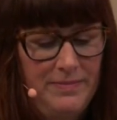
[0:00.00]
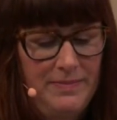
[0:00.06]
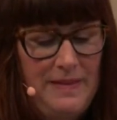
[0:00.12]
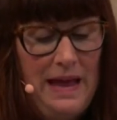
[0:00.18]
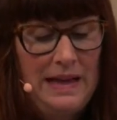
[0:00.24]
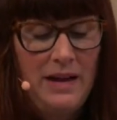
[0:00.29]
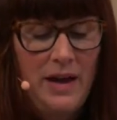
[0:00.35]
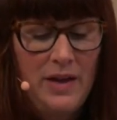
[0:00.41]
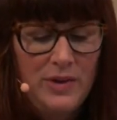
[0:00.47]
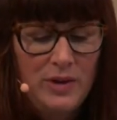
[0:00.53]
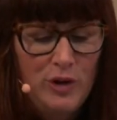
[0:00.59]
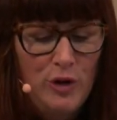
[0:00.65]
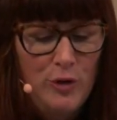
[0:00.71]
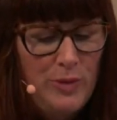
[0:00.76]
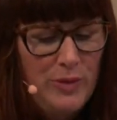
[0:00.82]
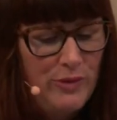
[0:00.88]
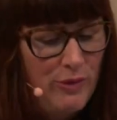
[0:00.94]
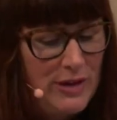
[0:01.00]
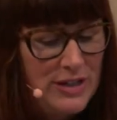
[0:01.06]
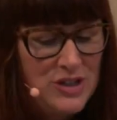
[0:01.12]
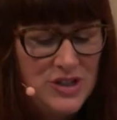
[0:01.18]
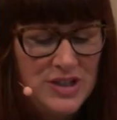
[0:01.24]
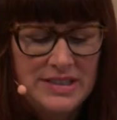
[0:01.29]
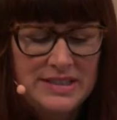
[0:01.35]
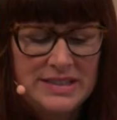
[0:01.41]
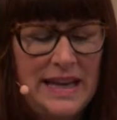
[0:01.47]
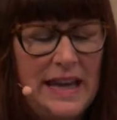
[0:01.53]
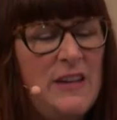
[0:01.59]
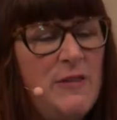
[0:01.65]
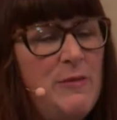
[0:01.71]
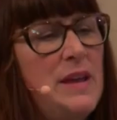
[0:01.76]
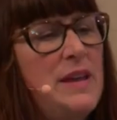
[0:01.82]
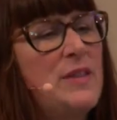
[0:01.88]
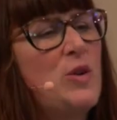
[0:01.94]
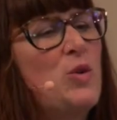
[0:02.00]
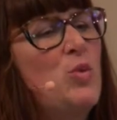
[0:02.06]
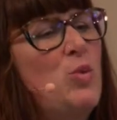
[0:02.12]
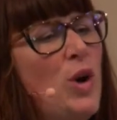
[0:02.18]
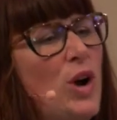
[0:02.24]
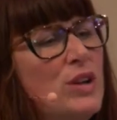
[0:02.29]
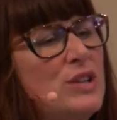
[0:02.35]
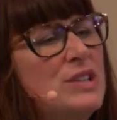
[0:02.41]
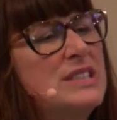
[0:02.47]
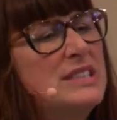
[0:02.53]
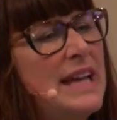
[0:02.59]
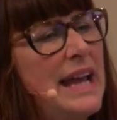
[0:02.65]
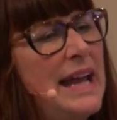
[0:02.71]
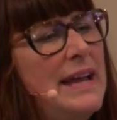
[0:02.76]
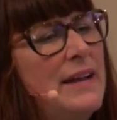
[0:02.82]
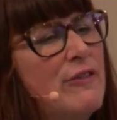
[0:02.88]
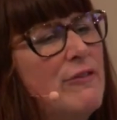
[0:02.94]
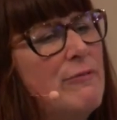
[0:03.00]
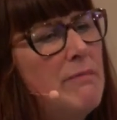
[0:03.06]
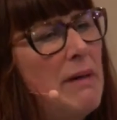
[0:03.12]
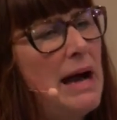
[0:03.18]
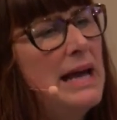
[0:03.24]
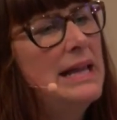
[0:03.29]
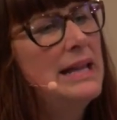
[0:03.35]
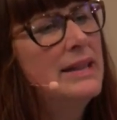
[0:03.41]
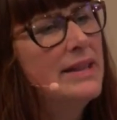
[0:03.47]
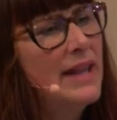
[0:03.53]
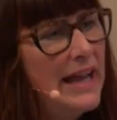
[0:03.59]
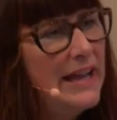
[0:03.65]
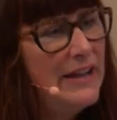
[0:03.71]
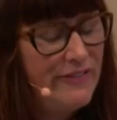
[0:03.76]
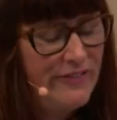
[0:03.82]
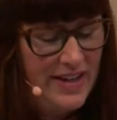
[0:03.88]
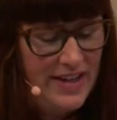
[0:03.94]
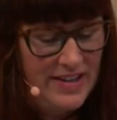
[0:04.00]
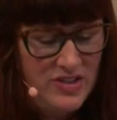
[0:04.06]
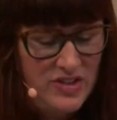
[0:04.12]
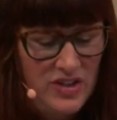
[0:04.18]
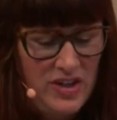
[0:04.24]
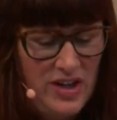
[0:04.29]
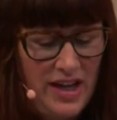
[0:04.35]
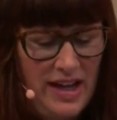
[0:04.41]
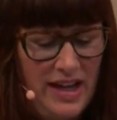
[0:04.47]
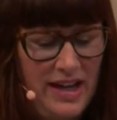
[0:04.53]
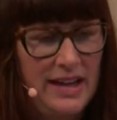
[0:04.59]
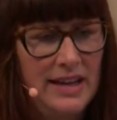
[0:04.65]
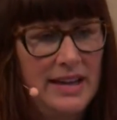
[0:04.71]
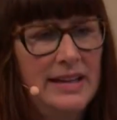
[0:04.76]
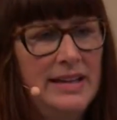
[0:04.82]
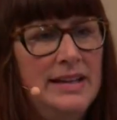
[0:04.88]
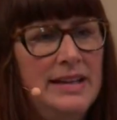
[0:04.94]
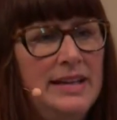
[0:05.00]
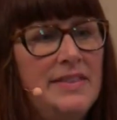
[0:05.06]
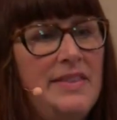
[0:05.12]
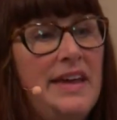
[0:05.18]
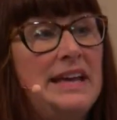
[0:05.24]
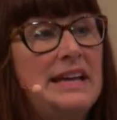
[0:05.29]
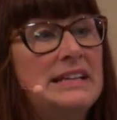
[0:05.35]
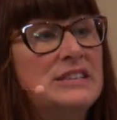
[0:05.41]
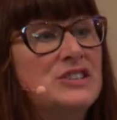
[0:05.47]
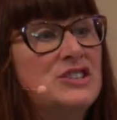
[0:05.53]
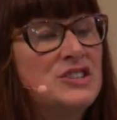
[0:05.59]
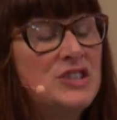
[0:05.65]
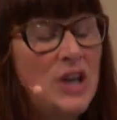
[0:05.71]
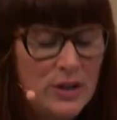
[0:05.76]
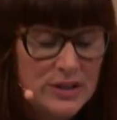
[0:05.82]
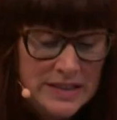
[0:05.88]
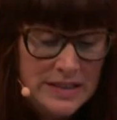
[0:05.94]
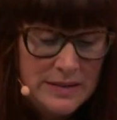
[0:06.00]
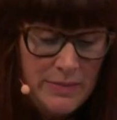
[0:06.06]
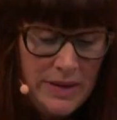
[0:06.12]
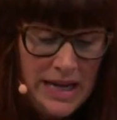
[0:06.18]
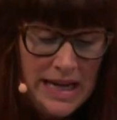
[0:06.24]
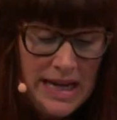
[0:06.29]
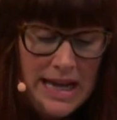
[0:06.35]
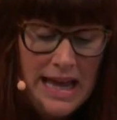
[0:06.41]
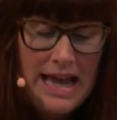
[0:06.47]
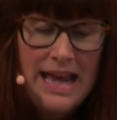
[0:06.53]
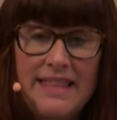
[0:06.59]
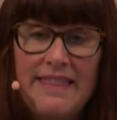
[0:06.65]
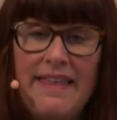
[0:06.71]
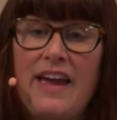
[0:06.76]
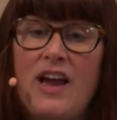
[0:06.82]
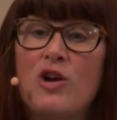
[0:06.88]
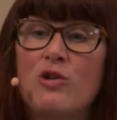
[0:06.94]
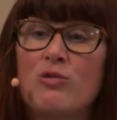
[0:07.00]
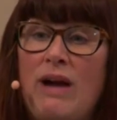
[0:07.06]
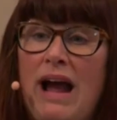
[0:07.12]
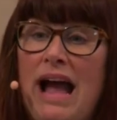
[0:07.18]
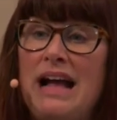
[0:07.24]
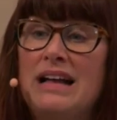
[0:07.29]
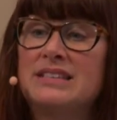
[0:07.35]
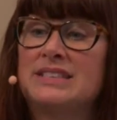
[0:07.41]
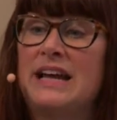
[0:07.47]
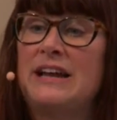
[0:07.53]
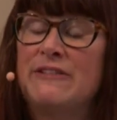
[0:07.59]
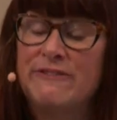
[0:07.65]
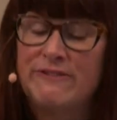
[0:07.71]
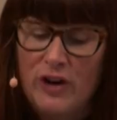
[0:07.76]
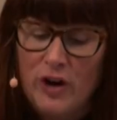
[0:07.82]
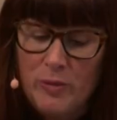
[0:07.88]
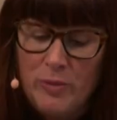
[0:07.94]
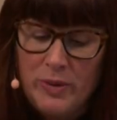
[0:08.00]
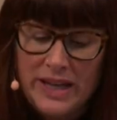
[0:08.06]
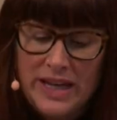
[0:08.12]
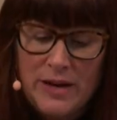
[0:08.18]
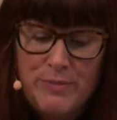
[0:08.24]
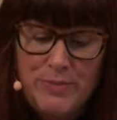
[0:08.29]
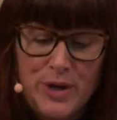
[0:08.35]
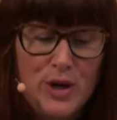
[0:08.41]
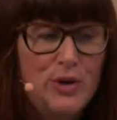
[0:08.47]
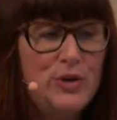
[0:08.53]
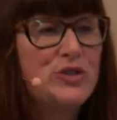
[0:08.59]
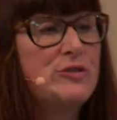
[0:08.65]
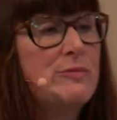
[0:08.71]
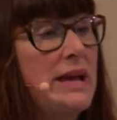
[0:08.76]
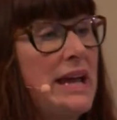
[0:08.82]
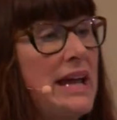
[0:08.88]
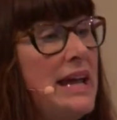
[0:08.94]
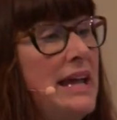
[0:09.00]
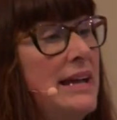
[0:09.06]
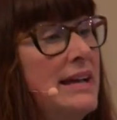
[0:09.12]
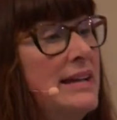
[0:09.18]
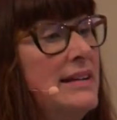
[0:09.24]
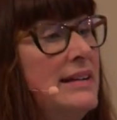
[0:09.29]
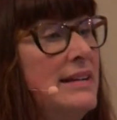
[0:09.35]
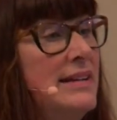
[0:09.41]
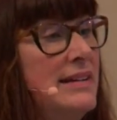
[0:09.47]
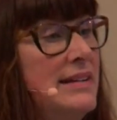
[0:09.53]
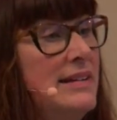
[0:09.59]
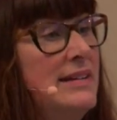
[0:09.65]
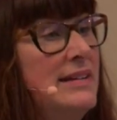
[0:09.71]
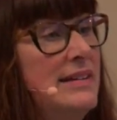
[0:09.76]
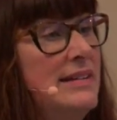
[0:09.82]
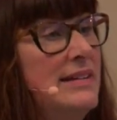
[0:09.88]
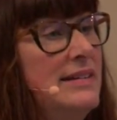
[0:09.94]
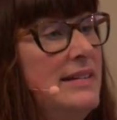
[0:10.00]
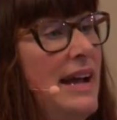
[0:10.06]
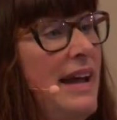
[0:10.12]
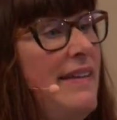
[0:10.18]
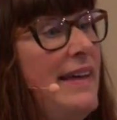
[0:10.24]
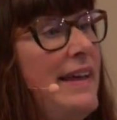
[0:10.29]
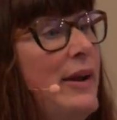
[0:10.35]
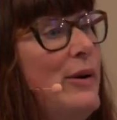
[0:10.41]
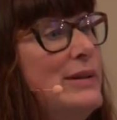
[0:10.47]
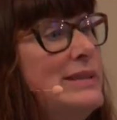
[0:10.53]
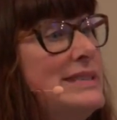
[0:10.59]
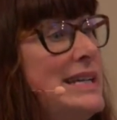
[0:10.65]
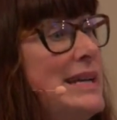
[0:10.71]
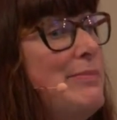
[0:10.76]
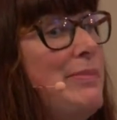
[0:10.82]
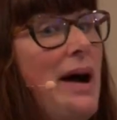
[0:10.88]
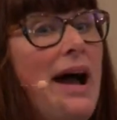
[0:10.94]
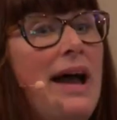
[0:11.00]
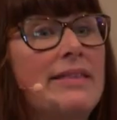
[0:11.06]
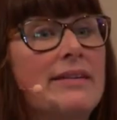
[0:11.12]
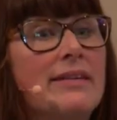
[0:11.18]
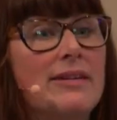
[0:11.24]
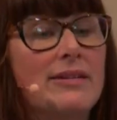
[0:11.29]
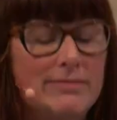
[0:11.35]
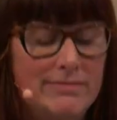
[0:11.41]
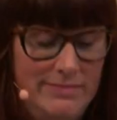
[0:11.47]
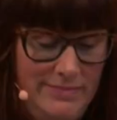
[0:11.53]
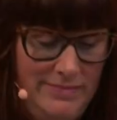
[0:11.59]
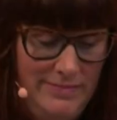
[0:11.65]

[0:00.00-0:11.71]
That other group of Christians gave me the worst day of my life yesterday. They insulted me, they harassed and verbally abused me, and they don't tip either."